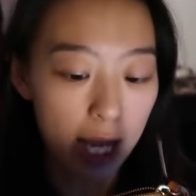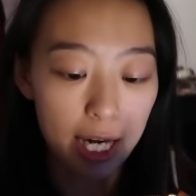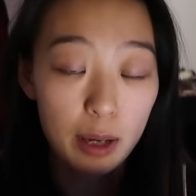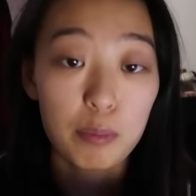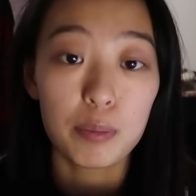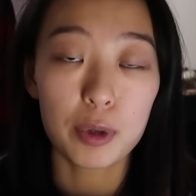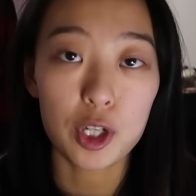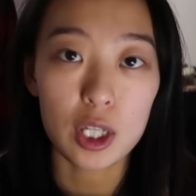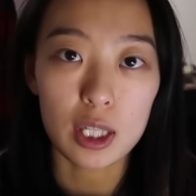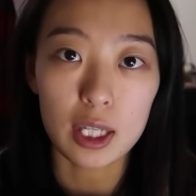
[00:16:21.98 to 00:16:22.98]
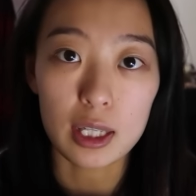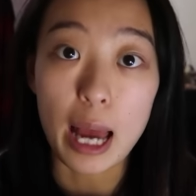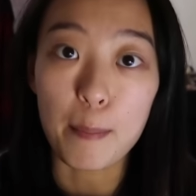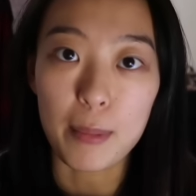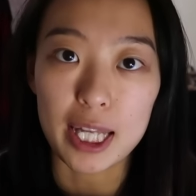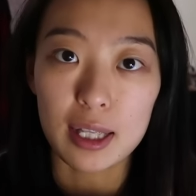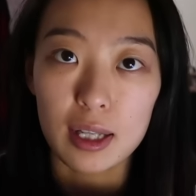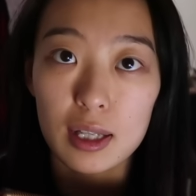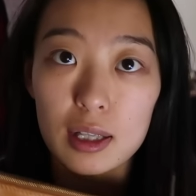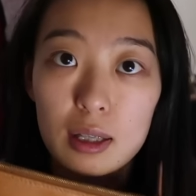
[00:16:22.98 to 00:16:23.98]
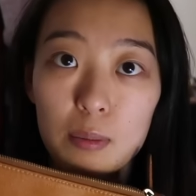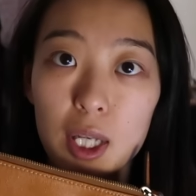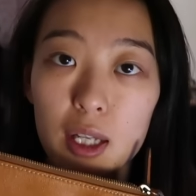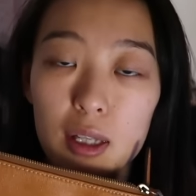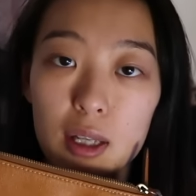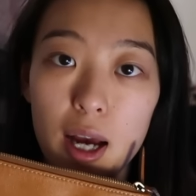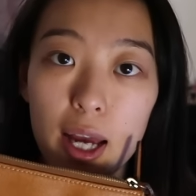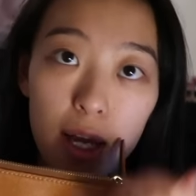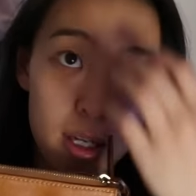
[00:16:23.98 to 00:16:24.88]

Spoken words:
And I purchased this at Macy's because I